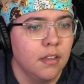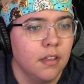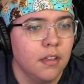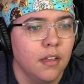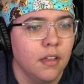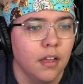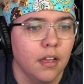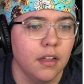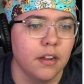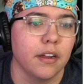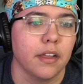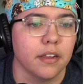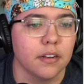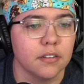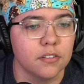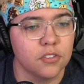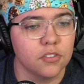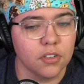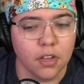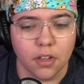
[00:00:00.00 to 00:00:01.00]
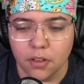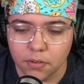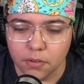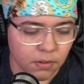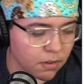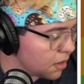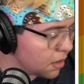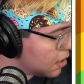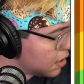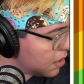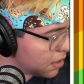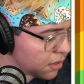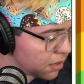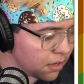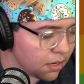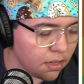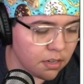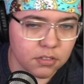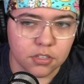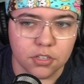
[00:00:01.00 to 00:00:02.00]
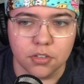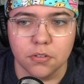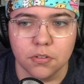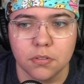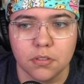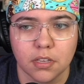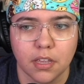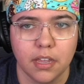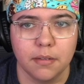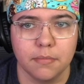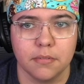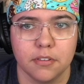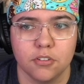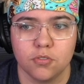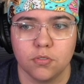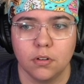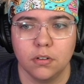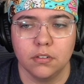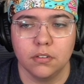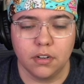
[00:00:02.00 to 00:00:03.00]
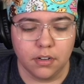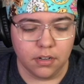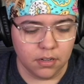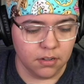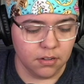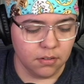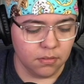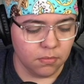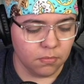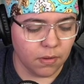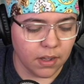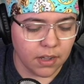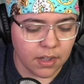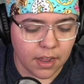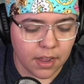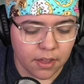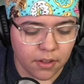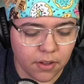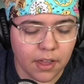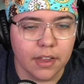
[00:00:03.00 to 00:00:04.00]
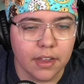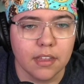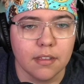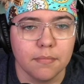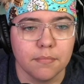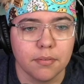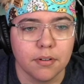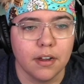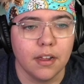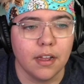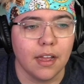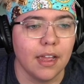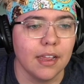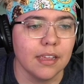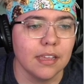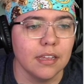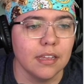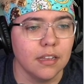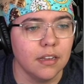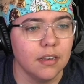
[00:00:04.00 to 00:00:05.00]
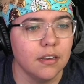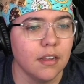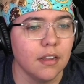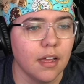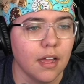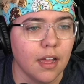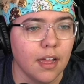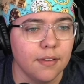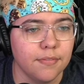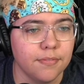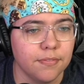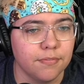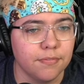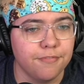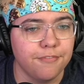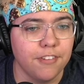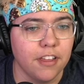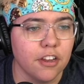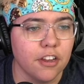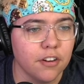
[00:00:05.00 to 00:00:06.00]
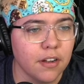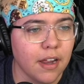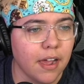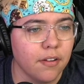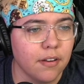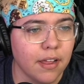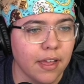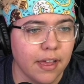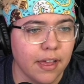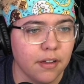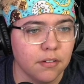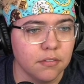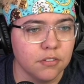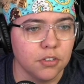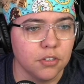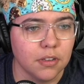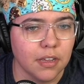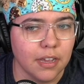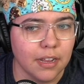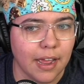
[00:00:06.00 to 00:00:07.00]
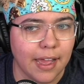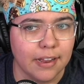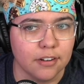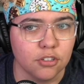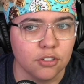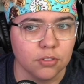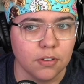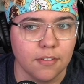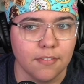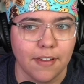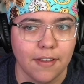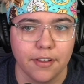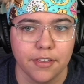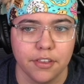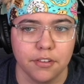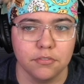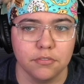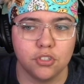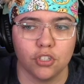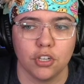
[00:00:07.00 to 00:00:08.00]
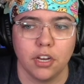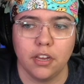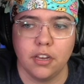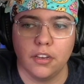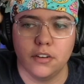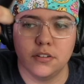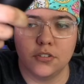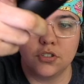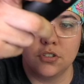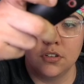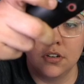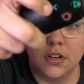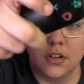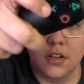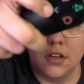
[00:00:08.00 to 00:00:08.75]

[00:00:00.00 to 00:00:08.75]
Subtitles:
All right, so on to the game controller. Right now I've figured out how to get actually values changed.